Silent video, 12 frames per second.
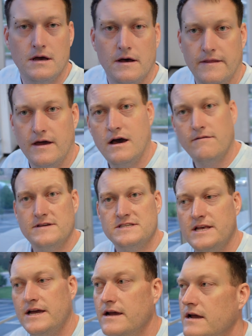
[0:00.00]
on the
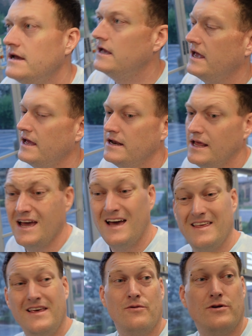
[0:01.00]
office there. And yeah,
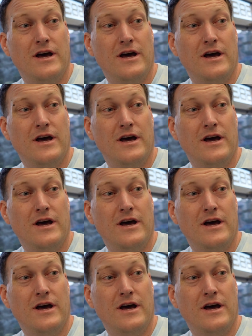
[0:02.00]
I think we're